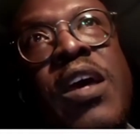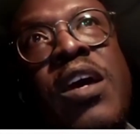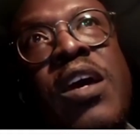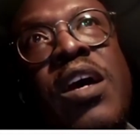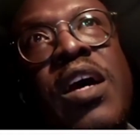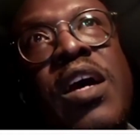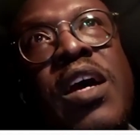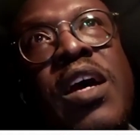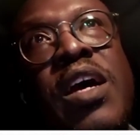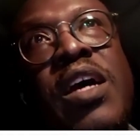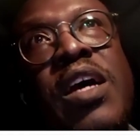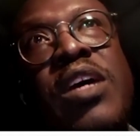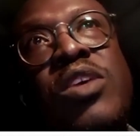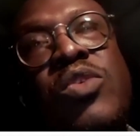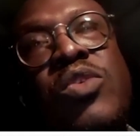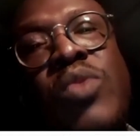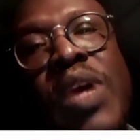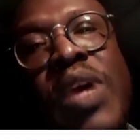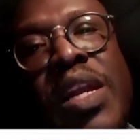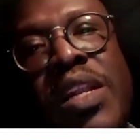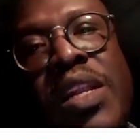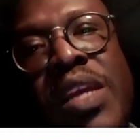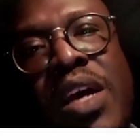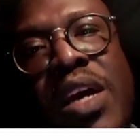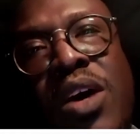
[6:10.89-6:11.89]
Uh, you
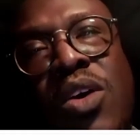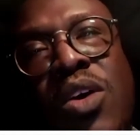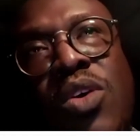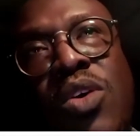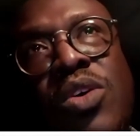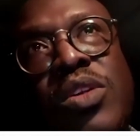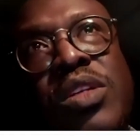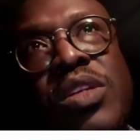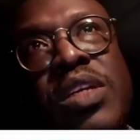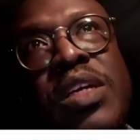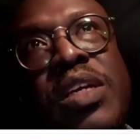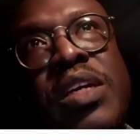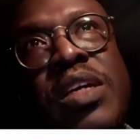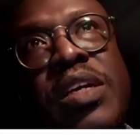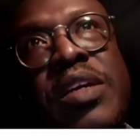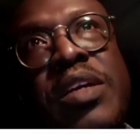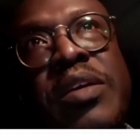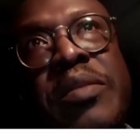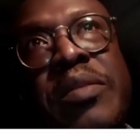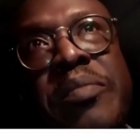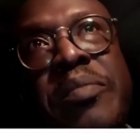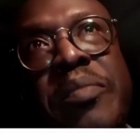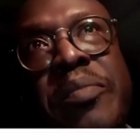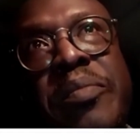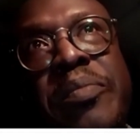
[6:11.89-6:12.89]
earlier on uh,
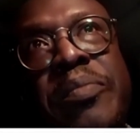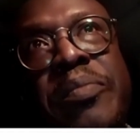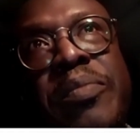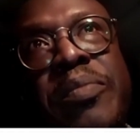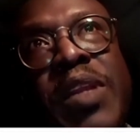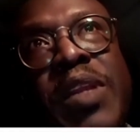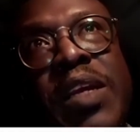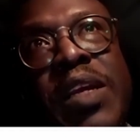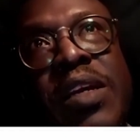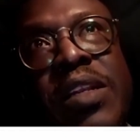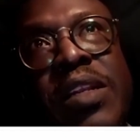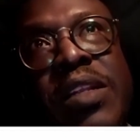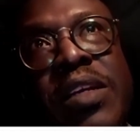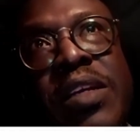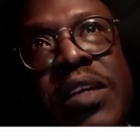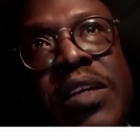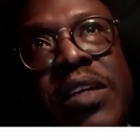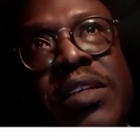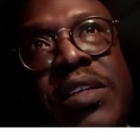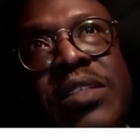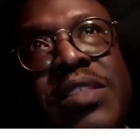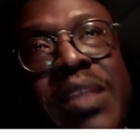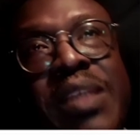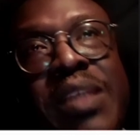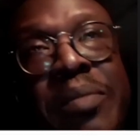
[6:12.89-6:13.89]
played
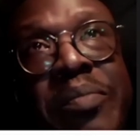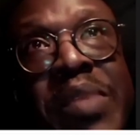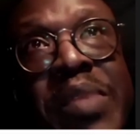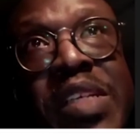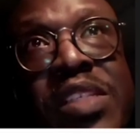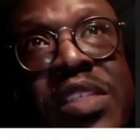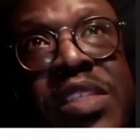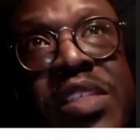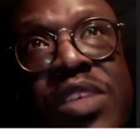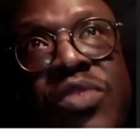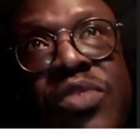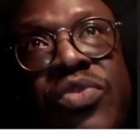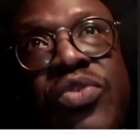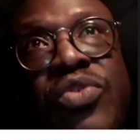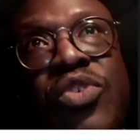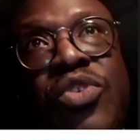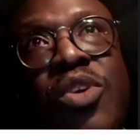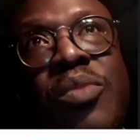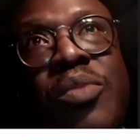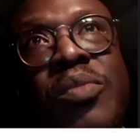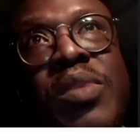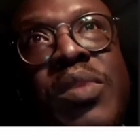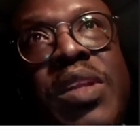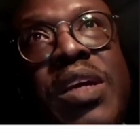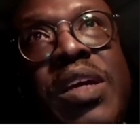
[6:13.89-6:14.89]
a submission
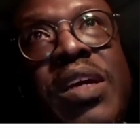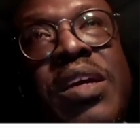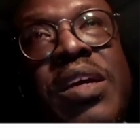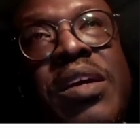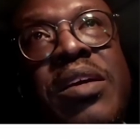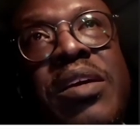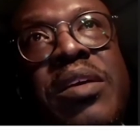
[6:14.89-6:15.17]
from the